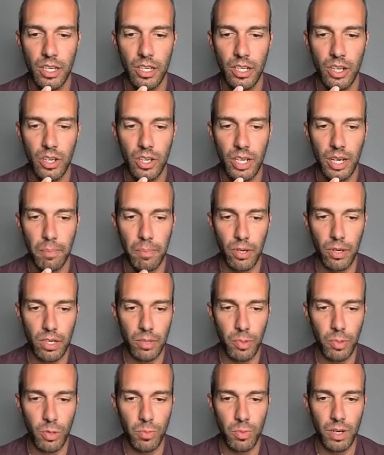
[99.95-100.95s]
You got
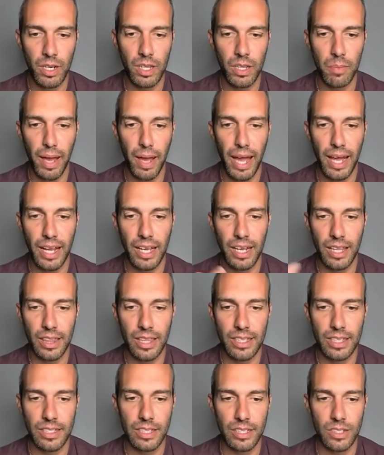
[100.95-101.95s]
bulky Pokemon in the back, and I
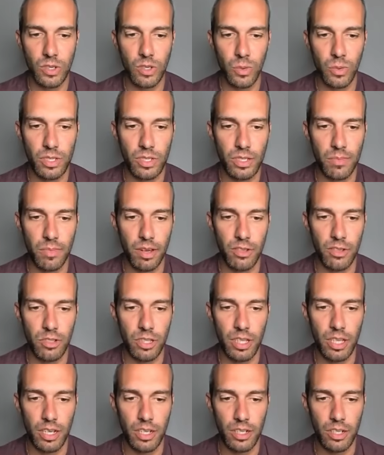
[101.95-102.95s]
think Scizor with some
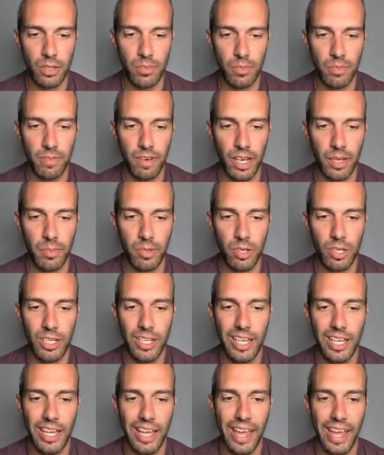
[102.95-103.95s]
energy there could be valuable.